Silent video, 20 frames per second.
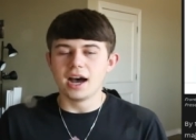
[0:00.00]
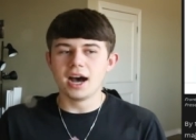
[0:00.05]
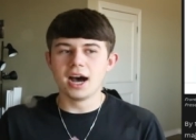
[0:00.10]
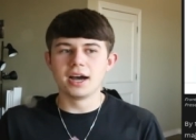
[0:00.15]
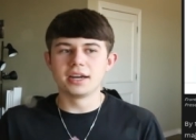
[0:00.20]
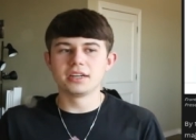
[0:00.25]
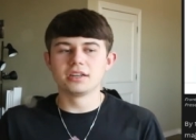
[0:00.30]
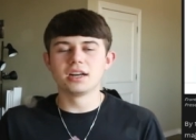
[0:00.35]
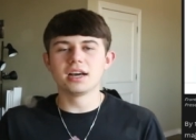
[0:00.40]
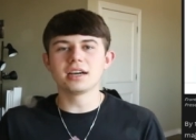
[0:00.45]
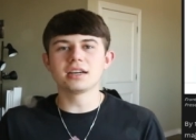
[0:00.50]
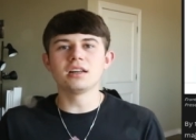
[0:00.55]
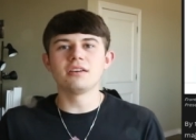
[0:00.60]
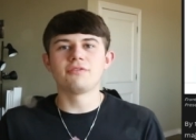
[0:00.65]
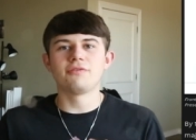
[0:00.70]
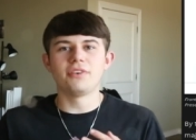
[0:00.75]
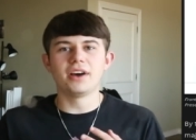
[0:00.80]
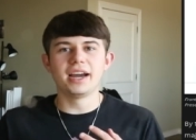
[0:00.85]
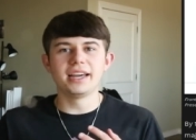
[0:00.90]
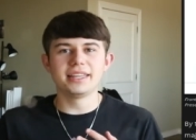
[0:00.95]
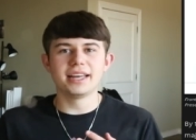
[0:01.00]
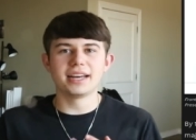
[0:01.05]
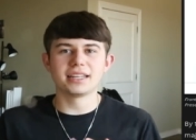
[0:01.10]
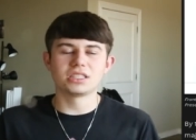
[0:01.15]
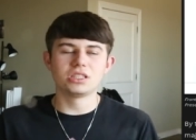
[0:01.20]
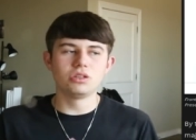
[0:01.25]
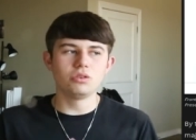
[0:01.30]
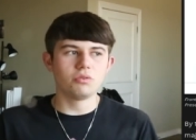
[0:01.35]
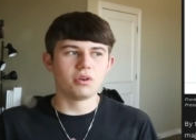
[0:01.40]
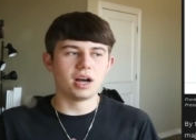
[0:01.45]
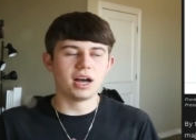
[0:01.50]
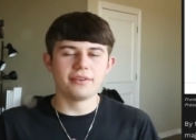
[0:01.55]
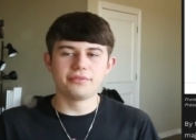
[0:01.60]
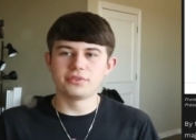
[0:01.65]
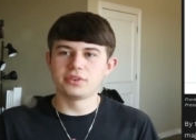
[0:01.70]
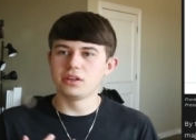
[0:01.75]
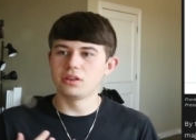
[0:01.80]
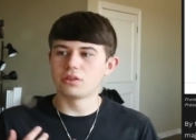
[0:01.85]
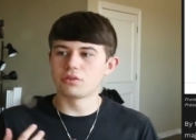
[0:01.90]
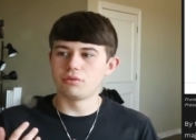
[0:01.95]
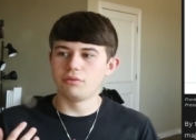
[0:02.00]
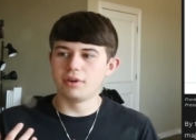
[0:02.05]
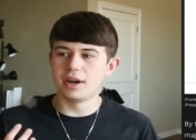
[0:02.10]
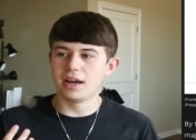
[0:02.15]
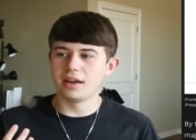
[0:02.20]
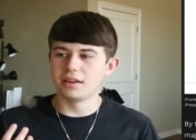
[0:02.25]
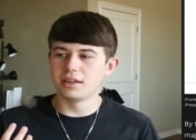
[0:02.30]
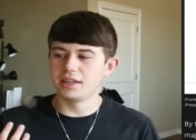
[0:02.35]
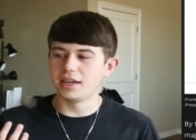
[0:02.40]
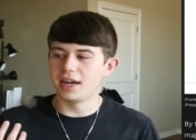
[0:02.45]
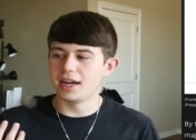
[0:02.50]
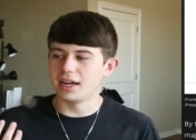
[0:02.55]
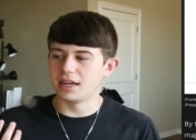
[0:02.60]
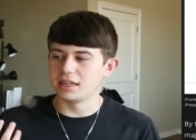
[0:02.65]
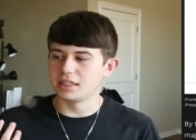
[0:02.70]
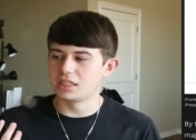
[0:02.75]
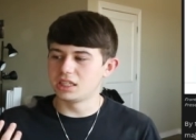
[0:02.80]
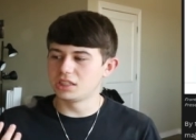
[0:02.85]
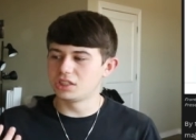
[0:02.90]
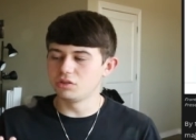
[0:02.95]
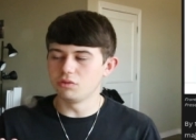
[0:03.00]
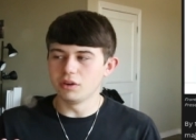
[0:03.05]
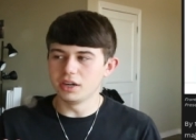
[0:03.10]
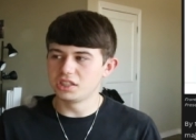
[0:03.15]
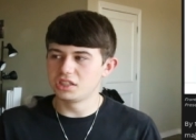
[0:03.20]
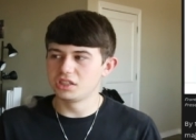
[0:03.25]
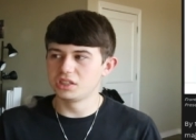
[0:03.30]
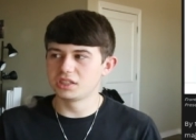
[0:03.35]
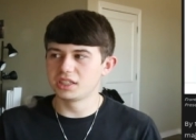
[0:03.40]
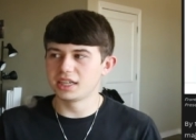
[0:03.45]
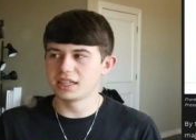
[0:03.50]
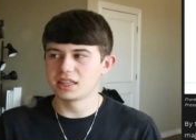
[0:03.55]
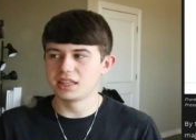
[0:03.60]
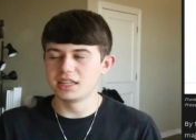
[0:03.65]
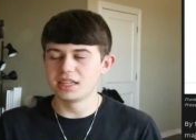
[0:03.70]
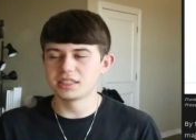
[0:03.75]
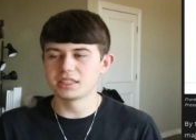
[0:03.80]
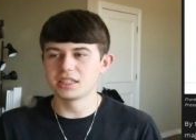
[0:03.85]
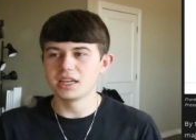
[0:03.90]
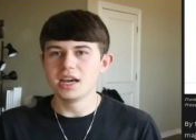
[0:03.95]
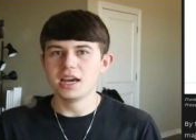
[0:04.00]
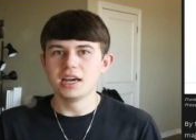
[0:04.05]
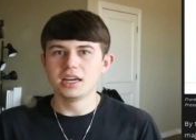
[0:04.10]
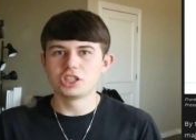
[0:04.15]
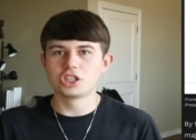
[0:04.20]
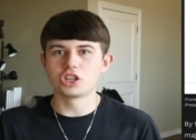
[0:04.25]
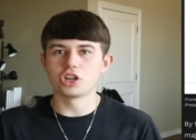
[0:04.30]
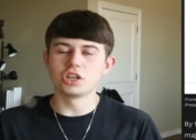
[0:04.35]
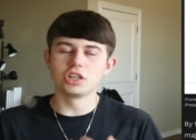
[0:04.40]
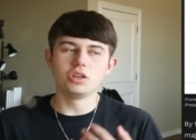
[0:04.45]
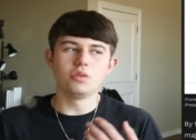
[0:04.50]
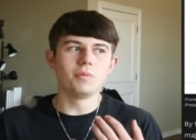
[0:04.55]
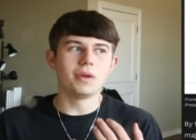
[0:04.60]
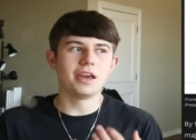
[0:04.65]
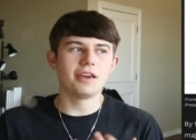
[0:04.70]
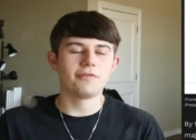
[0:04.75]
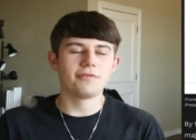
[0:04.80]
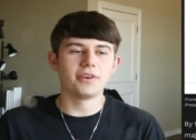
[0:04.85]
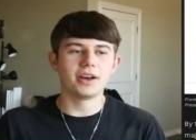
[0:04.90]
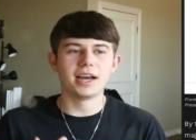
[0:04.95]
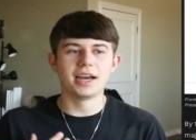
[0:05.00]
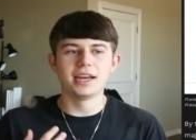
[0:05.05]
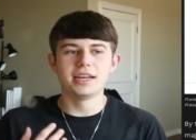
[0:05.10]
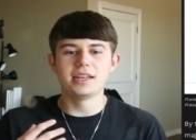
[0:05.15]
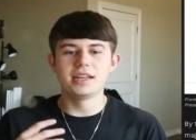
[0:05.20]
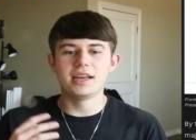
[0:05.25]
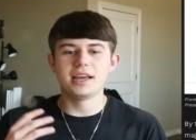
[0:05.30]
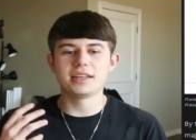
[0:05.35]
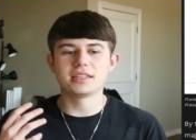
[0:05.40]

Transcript: You're not going to find that too often throughout situations like this. Sure, you may find